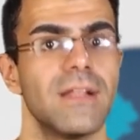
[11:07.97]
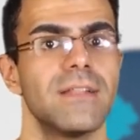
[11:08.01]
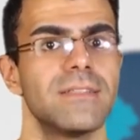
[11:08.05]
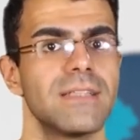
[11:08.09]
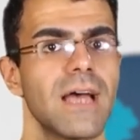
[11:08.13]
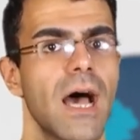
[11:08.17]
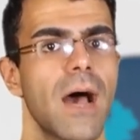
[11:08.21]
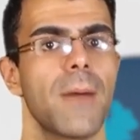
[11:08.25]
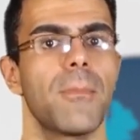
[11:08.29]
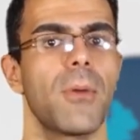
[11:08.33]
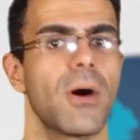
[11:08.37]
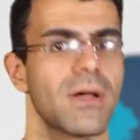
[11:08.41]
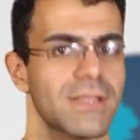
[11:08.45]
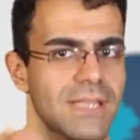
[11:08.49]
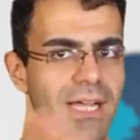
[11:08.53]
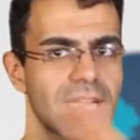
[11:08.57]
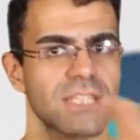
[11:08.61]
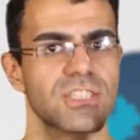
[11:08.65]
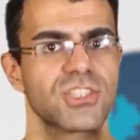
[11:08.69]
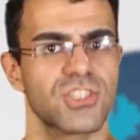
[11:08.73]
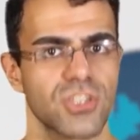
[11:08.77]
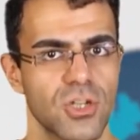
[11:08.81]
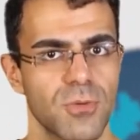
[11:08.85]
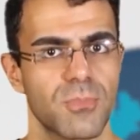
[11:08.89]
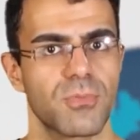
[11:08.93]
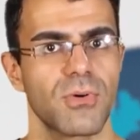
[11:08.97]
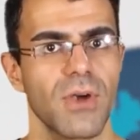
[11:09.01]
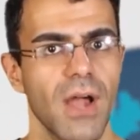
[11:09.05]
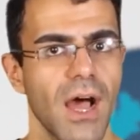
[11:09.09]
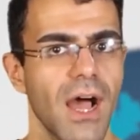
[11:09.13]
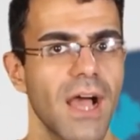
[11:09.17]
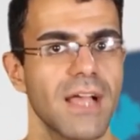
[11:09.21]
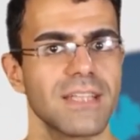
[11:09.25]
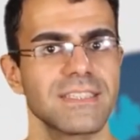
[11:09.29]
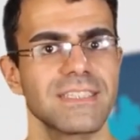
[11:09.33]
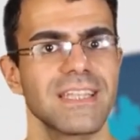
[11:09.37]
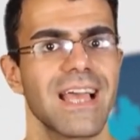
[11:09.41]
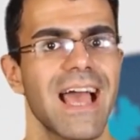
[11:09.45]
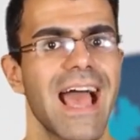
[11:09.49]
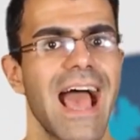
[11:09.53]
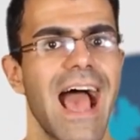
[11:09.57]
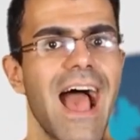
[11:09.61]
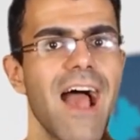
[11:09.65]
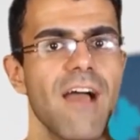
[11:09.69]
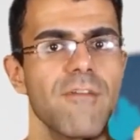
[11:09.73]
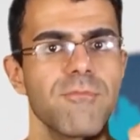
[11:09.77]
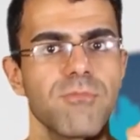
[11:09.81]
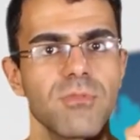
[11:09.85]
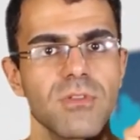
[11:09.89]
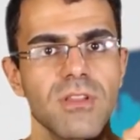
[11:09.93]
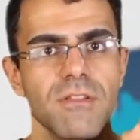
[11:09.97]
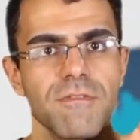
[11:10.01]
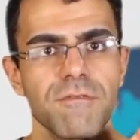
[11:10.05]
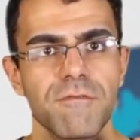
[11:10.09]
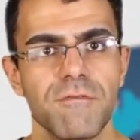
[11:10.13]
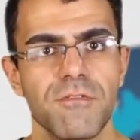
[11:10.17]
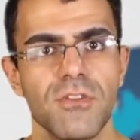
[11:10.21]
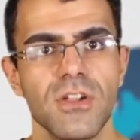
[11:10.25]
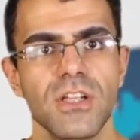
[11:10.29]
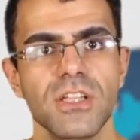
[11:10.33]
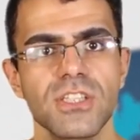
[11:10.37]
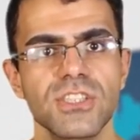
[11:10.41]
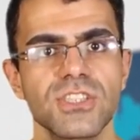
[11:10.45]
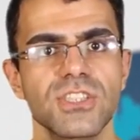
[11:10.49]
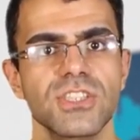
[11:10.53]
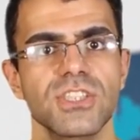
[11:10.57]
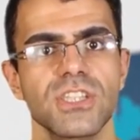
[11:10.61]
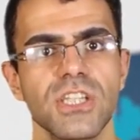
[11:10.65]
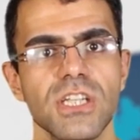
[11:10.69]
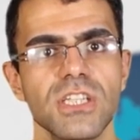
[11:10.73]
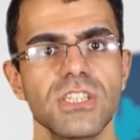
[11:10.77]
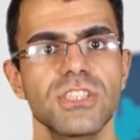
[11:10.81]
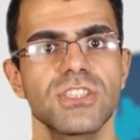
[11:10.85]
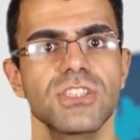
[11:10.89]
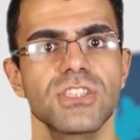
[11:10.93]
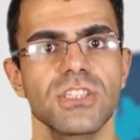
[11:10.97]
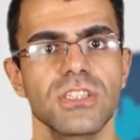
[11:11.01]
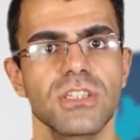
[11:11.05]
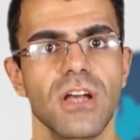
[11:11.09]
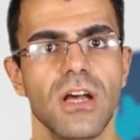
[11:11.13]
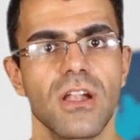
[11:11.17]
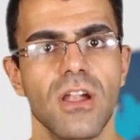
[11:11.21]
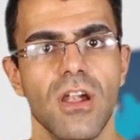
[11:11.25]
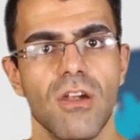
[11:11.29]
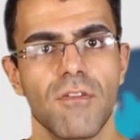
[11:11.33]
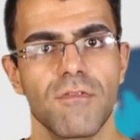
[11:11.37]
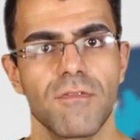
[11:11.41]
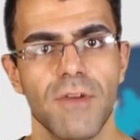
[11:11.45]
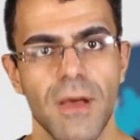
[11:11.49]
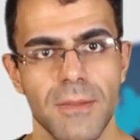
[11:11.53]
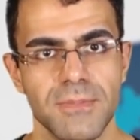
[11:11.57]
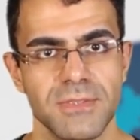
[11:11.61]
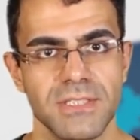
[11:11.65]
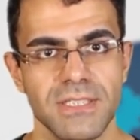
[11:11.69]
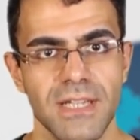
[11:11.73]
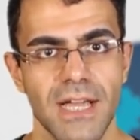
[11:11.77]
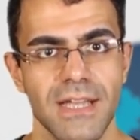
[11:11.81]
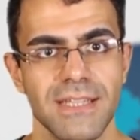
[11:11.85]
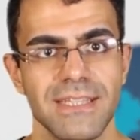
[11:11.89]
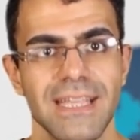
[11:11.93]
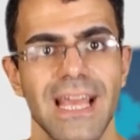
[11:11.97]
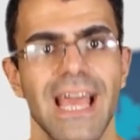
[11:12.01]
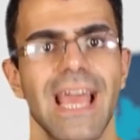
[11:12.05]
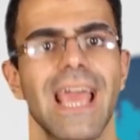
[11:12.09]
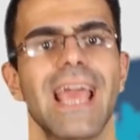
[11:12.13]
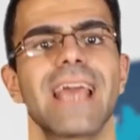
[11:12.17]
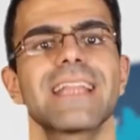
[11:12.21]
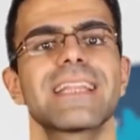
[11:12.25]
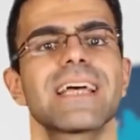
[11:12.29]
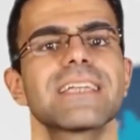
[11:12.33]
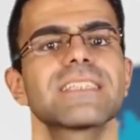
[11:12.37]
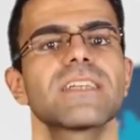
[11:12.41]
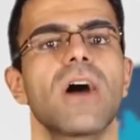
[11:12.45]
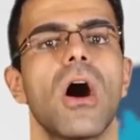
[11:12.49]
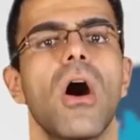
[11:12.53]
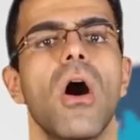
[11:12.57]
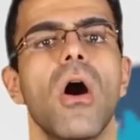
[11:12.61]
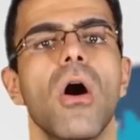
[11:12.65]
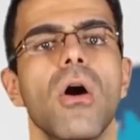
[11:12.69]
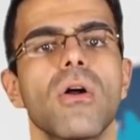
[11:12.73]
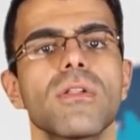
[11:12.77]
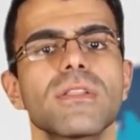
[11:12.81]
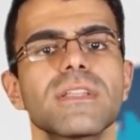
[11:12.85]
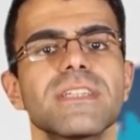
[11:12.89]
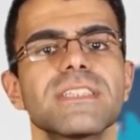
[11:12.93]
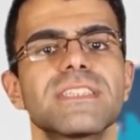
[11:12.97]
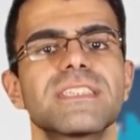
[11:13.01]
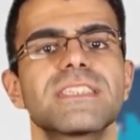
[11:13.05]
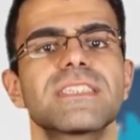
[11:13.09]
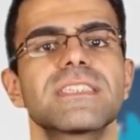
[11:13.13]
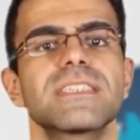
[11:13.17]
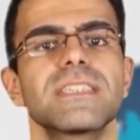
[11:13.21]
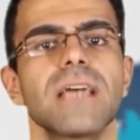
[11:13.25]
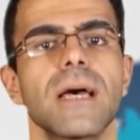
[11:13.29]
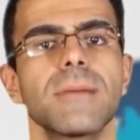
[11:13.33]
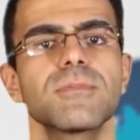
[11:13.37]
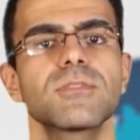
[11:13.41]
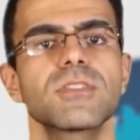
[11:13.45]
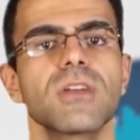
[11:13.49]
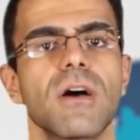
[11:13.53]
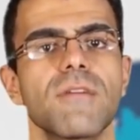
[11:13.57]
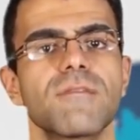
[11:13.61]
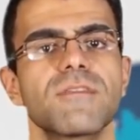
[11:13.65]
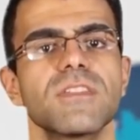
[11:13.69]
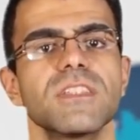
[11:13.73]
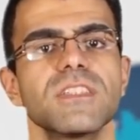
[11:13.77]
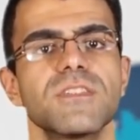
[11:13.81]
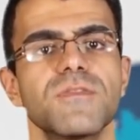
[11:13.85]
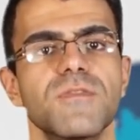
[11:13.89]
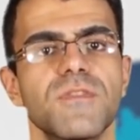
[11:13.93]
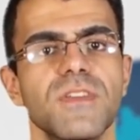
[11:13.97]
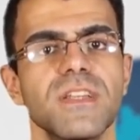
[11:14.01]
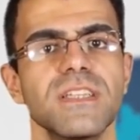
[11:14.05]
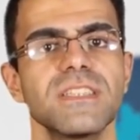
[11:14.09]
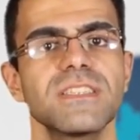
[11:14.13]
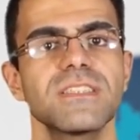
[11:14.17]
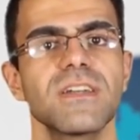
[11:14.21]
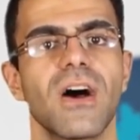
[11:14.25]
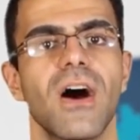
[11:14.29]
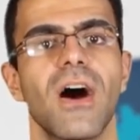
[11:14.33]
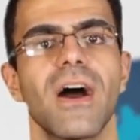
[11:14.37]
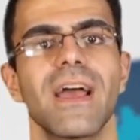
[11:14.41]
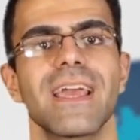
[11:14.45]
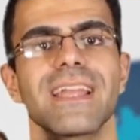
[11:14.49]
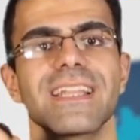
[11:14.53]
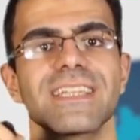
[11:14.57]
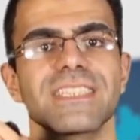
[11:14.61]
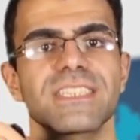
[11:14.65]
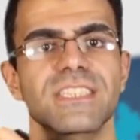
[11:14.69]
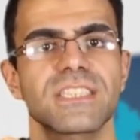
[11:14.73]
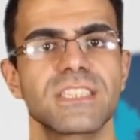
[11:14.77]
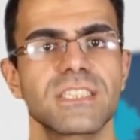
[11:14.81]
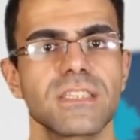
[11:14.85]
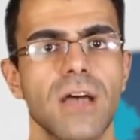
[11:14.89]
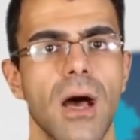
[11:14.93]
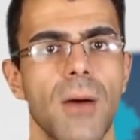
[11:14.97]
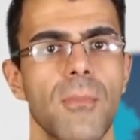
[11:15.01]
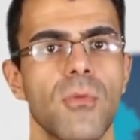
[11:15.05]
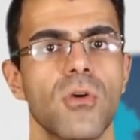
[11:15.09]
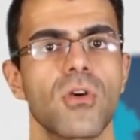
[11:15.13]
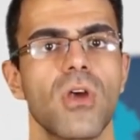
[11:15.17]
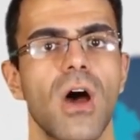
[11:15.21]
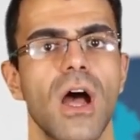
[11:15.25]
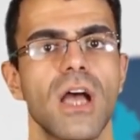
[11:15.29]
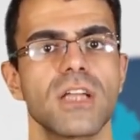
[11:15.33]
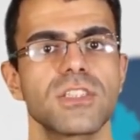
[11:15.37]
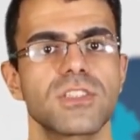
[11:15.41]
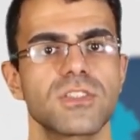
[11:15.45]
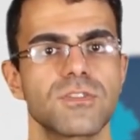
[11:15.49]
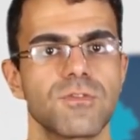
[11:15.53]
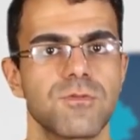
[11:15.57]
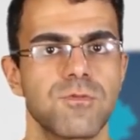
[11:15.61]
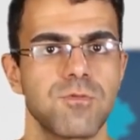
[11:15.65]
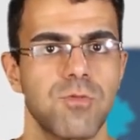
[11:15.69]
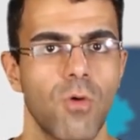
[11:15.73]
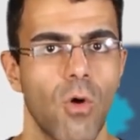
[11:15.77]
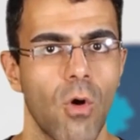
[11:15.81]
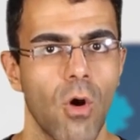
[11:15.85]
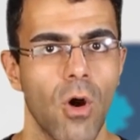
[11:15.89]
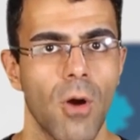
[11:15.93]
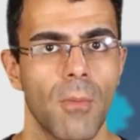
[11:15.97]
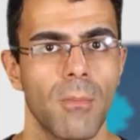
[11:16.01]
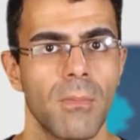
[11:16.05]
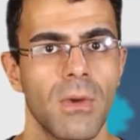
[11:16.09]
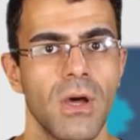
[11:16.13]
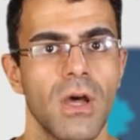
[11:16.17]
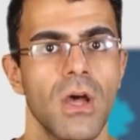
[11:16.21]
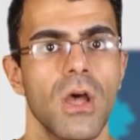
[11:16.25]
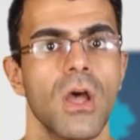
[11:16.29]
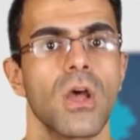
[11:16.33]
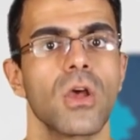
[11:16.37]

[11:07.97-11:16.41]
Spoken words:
Now, about that surprise, I've put a free cheat sheet on our website. It has all the steps of this visa in a summarized form.